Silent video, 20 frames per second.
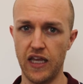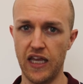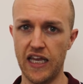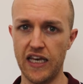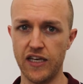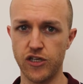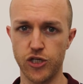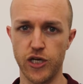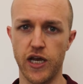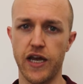
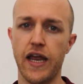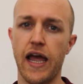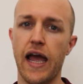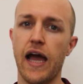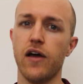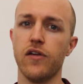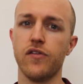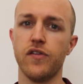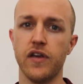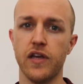in shared
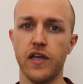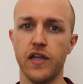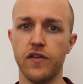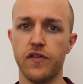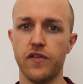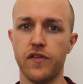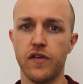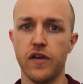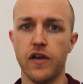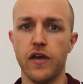housing
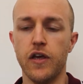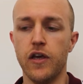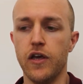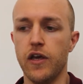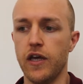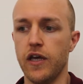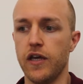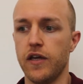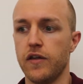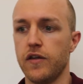it's
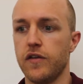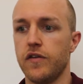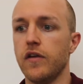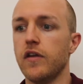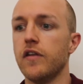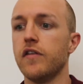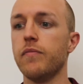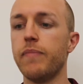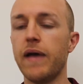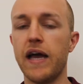
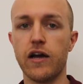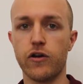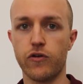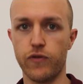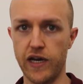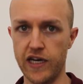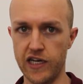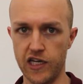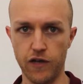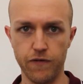about
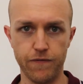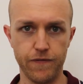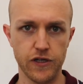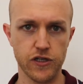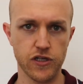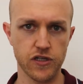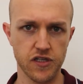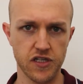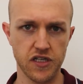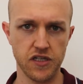creating
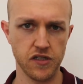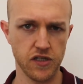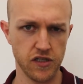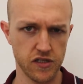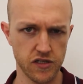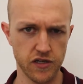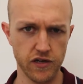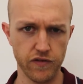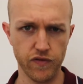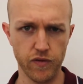efficiencies,
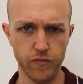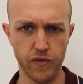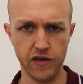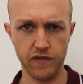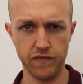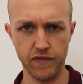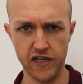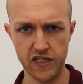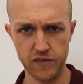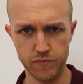isn't it, from an
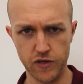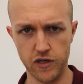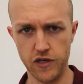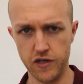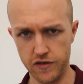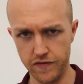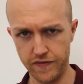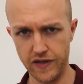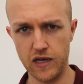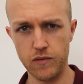investment
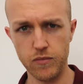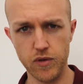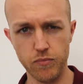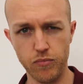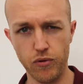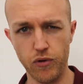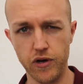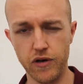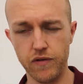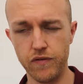and
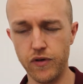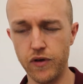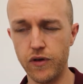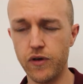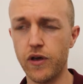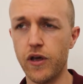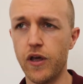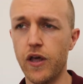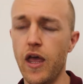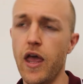development point of
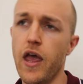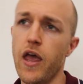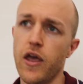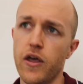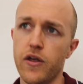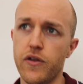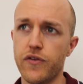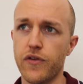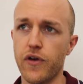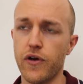view.
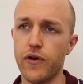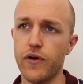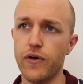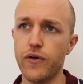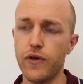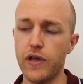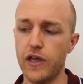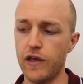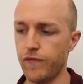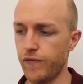
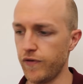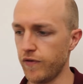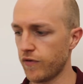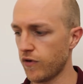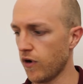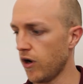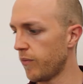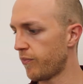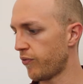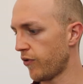So if you've
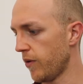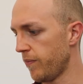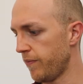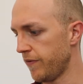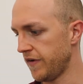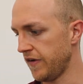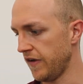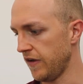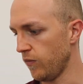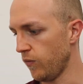got a
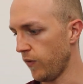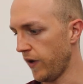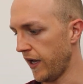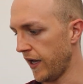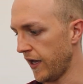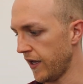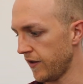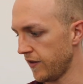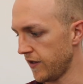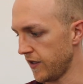property
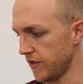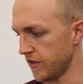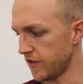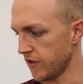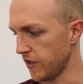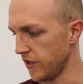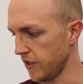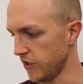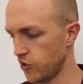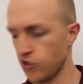where there's
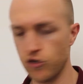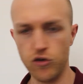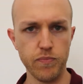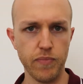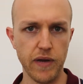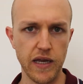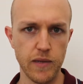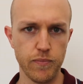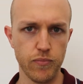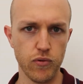only 2
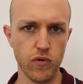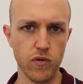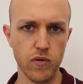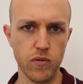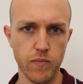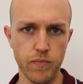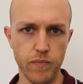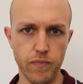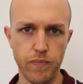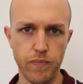people